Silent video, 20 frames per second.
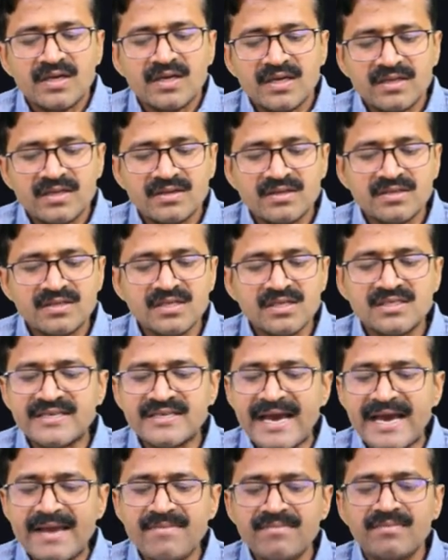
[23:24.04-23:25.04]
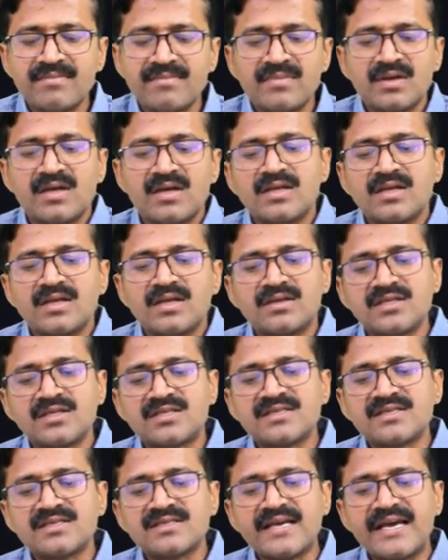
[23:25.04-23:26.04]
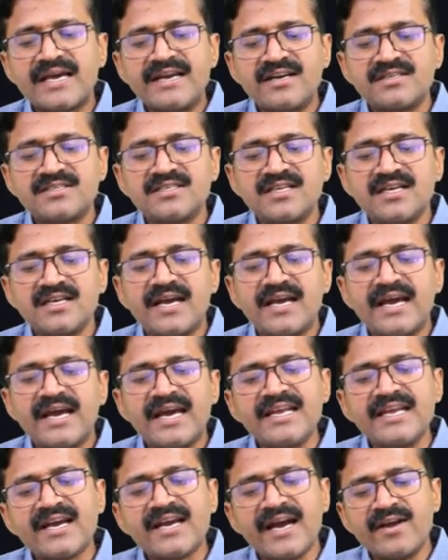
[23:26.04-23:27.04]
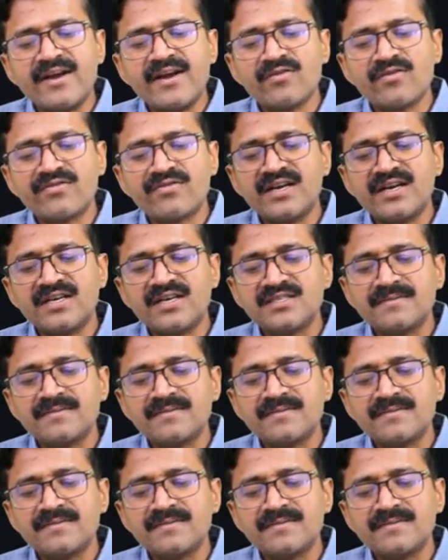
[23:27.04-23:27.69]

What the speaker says: this is time, this is energy, any kind of energy.